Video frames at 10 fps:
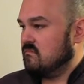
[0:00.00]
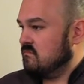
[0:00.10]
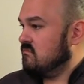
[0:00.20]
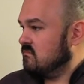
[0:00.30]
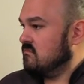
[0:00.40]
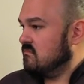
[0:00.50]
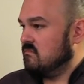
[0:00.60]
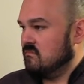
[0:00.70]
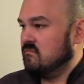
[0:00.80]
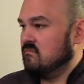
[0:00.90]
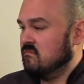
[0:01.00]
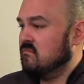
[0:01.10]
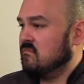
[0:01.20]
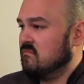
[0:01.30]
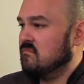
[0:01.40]

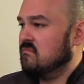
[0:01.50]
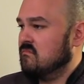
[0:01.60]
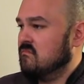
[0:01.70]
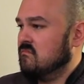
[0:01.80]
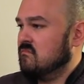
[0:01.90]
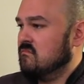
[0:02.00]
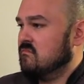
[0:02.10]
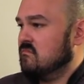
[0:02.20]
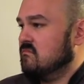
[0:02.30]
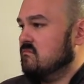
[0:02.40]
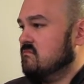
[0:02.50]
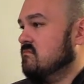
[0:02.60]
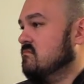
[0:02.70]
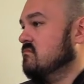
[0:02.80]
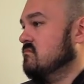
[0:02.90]

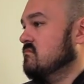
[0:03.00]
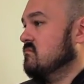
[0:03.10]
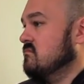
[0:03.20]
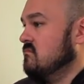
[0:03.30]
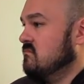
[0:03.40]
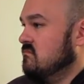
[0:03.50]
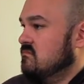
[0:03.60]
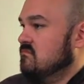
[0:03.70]
No words are spoken by the person on screen.